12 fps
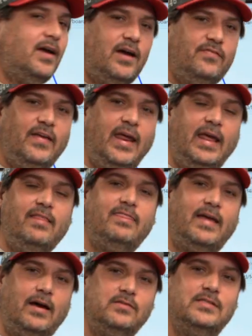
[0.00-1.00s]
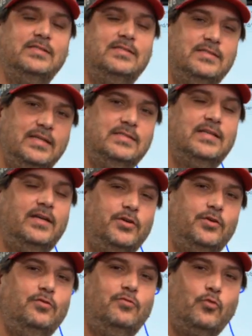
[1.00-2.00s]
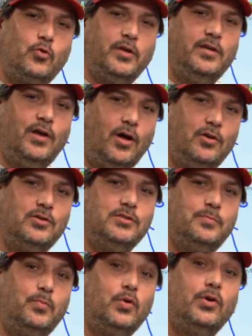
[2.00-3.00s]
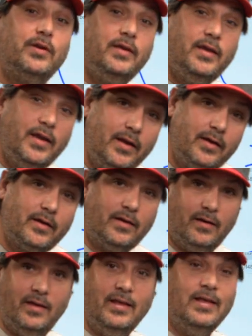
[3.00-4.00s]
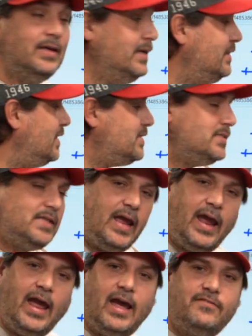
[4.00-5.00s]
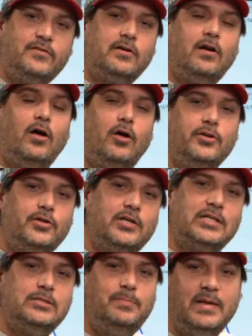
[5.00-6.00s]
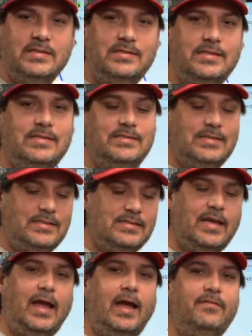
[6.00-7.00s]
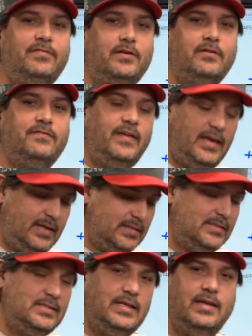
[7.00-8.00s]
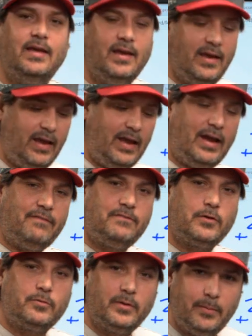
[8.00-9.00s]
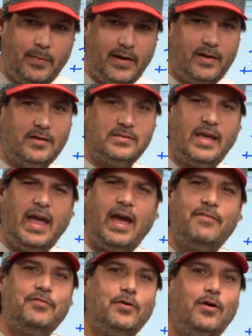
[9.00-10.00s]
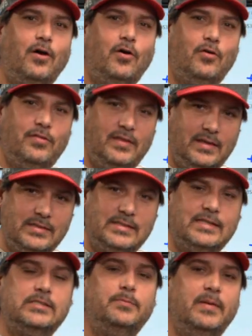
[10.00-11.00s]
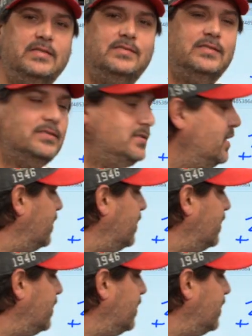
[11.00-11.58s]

off $8,640 per year. This is after all your expenses. This is after vacancy, after repairs, after all these expenses.